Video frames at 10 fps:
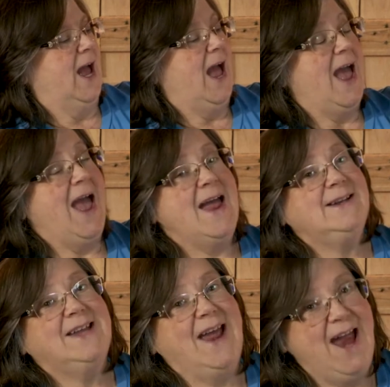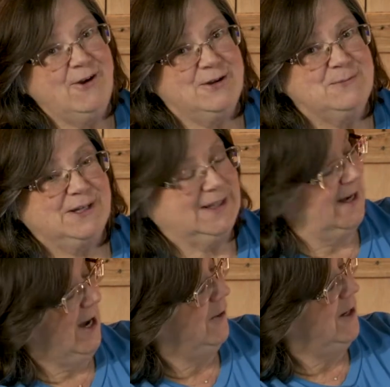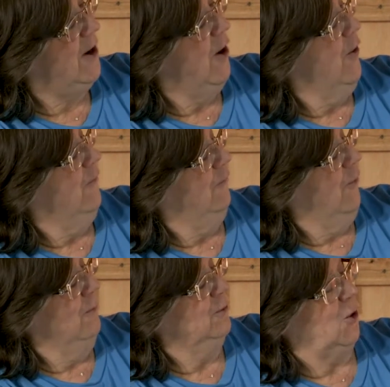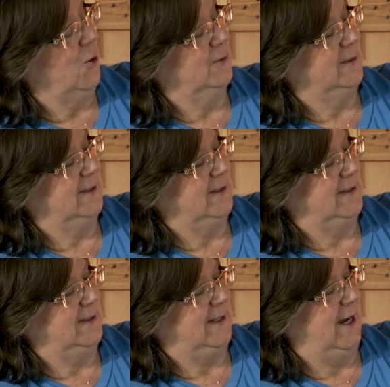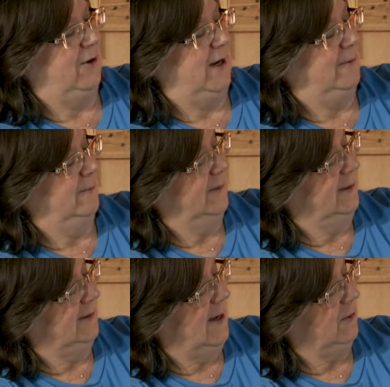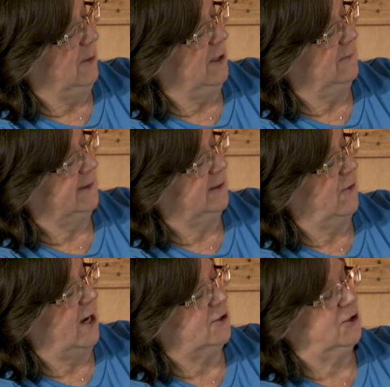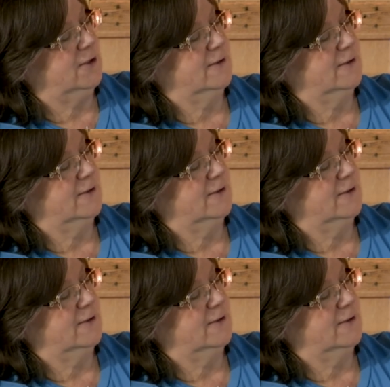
and Harry Mcclary from Donaldson's Dairy. He's having a bit of a scratch.